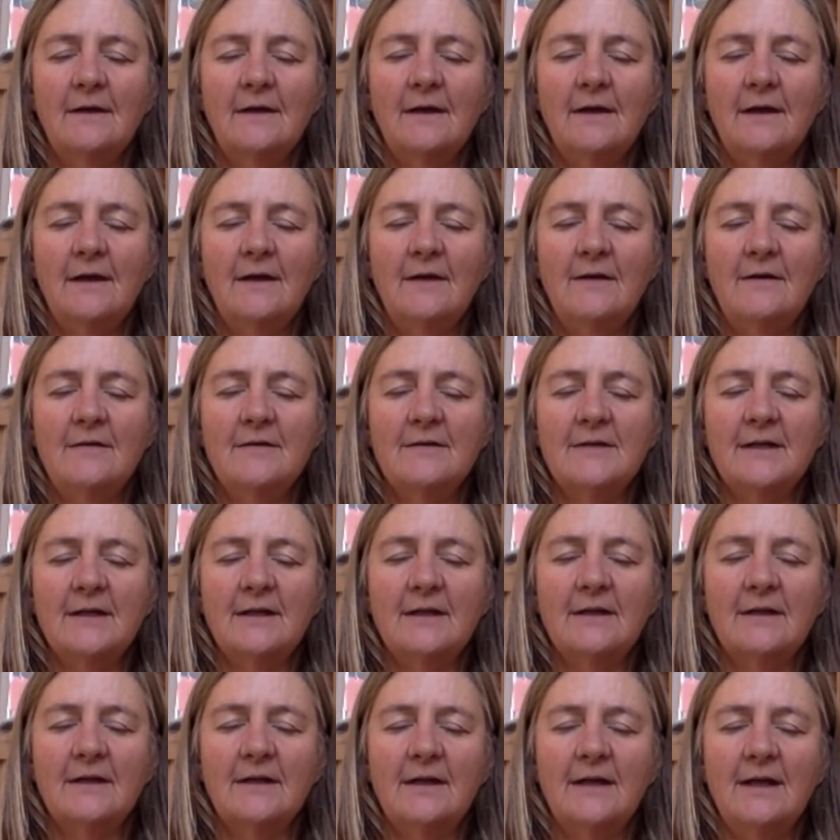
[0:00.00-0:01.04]
closing
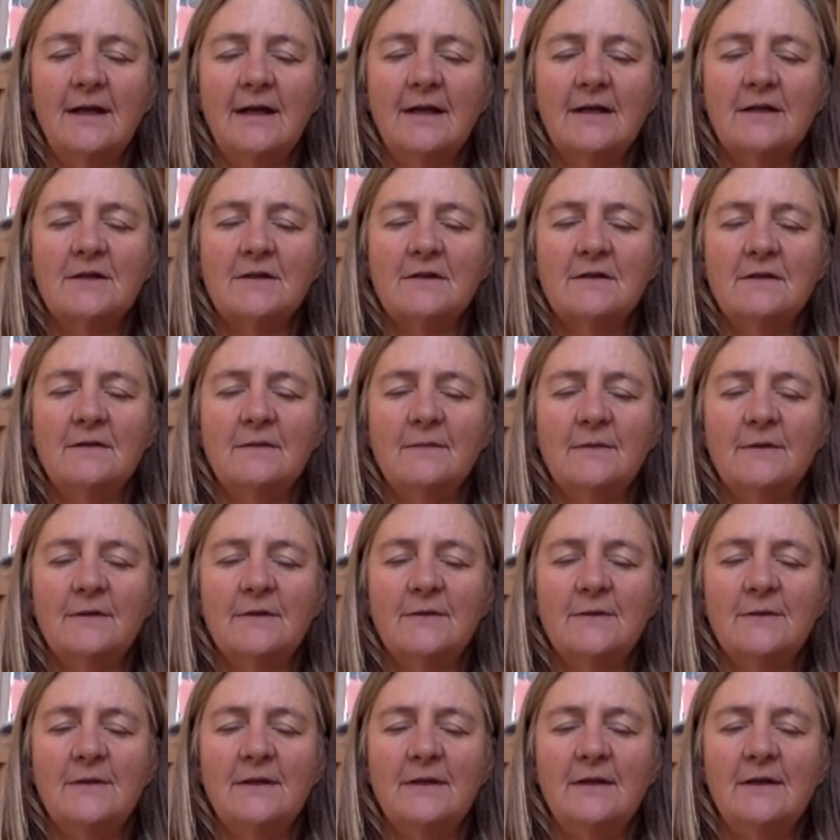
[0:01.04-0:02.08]
the connection
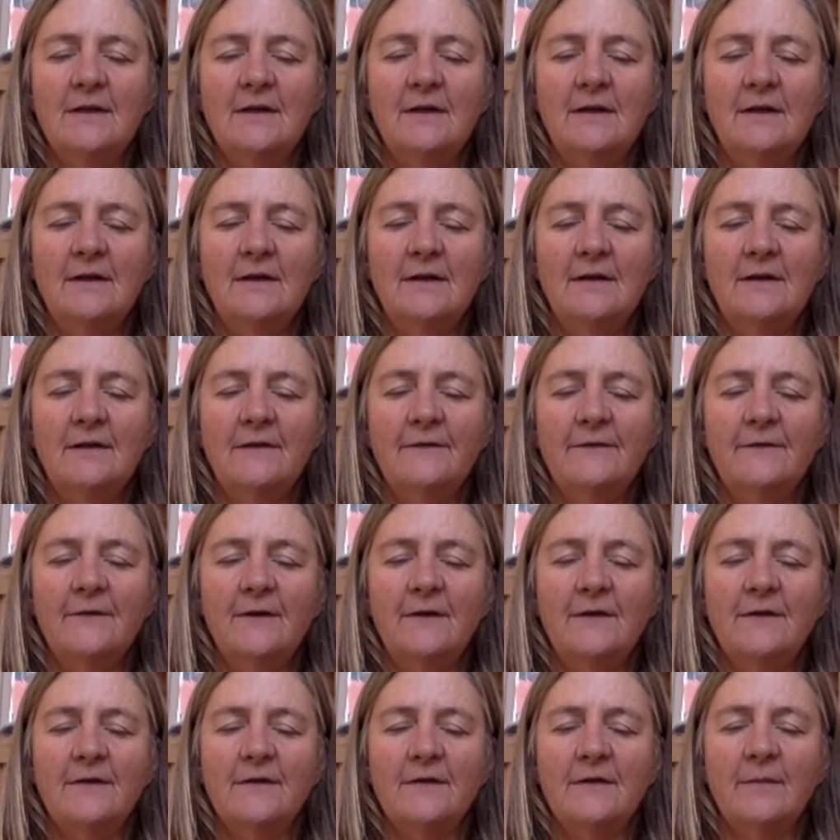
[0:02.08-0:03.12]
between the
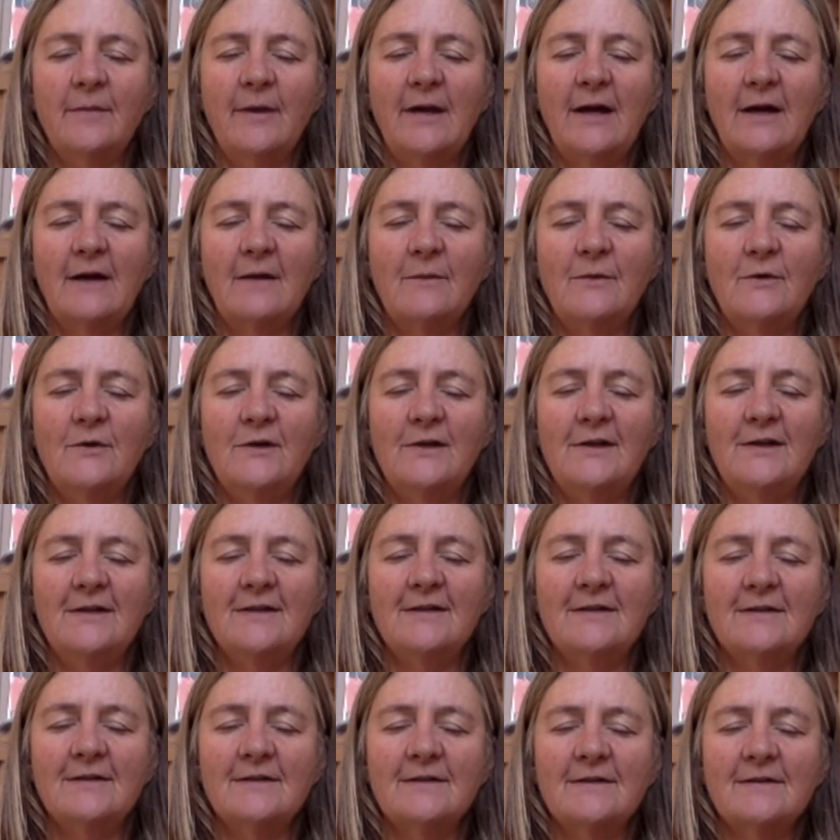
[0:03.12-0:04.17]
front and the back
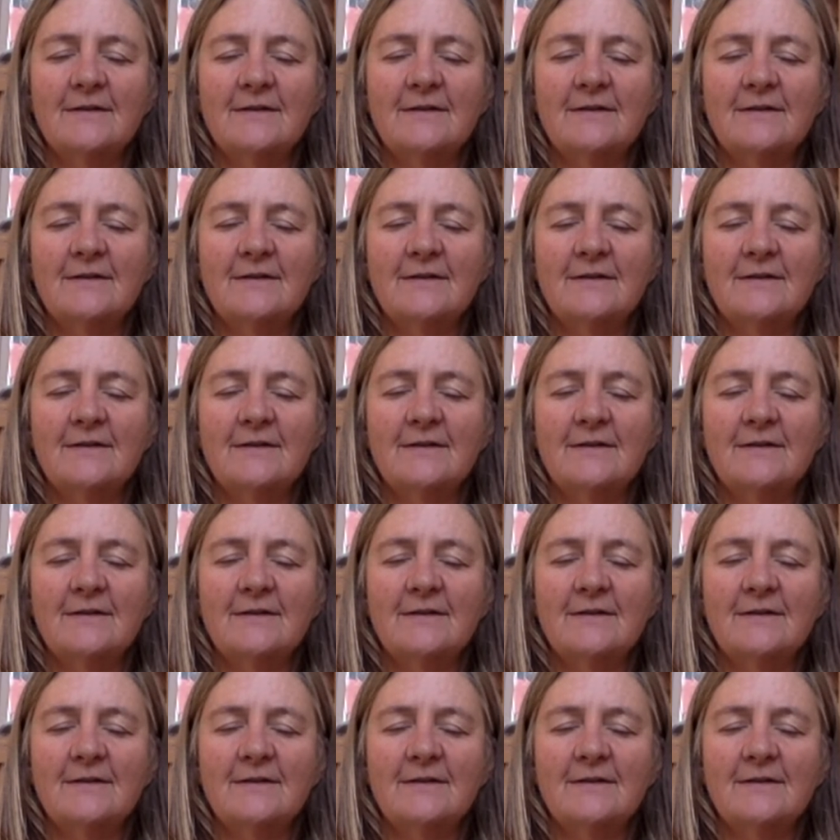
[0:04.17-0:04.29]
meridians.